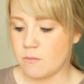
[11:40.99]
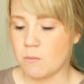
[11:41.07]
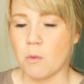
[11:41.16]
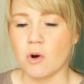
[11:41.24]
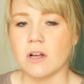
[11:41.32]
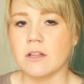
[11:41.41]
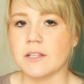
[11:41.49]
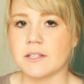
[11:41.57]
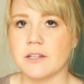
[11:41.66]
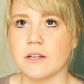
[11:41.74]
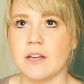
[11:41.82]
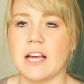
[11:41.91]
more
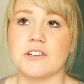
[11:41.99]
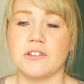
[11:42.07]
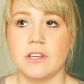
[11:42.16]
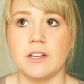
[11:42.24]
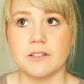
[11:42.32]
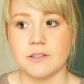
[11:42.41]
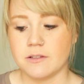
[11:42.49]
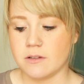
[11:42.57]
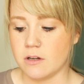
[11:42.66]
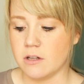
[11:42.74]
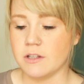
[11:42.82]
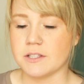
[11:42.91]
holistic, actually it's
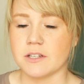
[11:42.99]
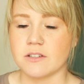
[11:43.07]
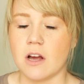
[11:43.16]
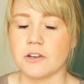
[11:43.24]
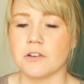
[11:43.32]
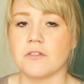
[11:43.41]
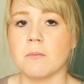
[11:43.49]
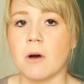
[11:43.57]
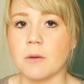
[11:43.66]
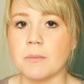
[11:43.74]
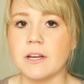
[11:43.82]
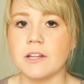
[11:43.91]
a holistic doctor from
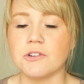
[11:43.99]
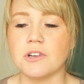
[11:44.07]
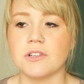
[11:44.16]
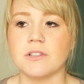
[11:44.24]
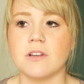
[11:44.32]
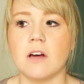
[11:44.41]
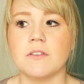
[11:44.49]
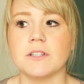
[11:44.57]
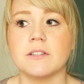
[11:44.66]
our pediatrician's office,